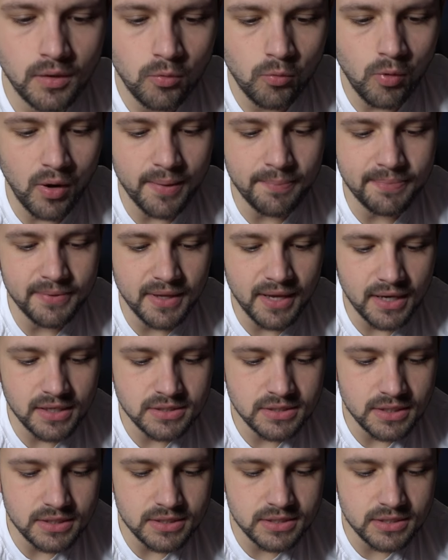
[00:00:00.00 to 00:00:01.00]
wipe the
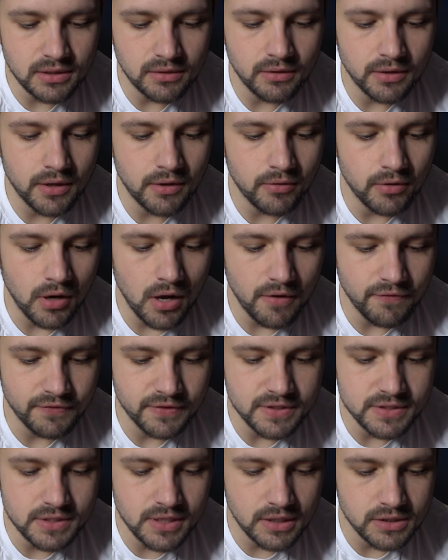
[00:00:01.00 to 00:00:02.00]
excess silicone off
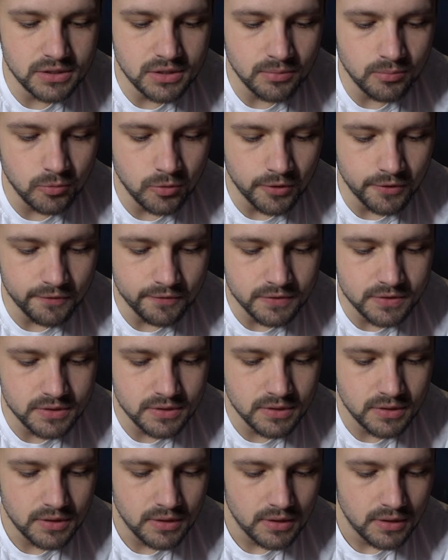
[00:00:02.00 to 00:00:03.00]
these custom wolves.
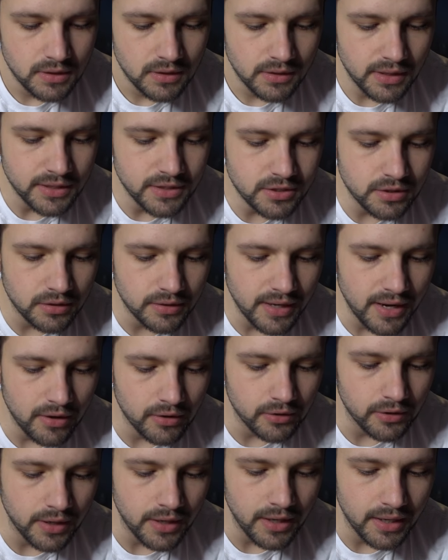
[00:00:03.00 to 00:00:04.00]
They turned
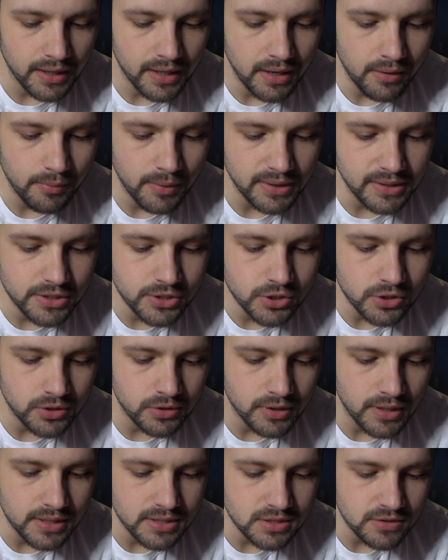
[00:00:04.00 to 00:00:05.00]
out great. I can't wait to show
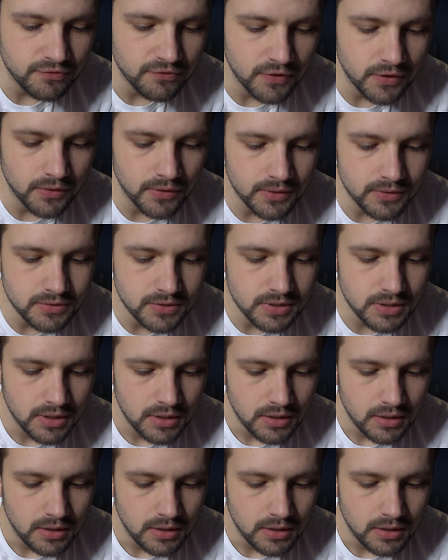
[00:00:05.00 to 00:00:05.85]
you guys the photos.